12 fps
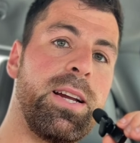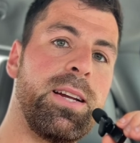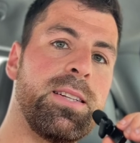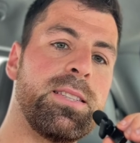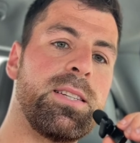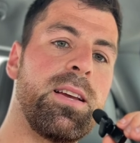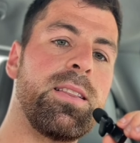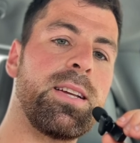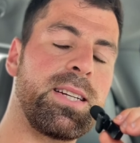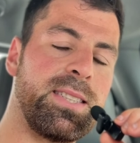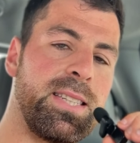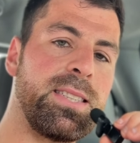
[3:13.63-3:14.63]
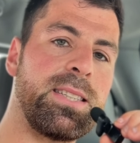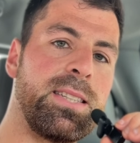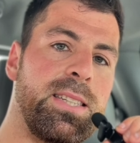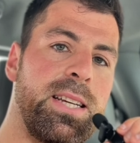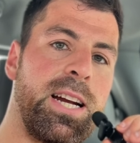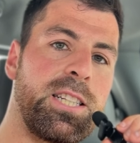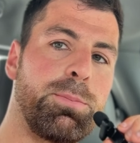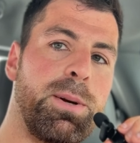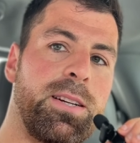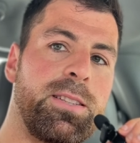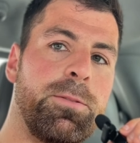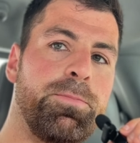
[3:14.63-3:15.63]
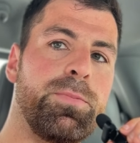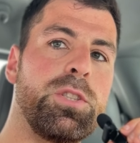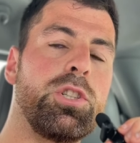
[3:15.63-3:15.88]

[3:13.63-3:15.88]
is the consistency aspect.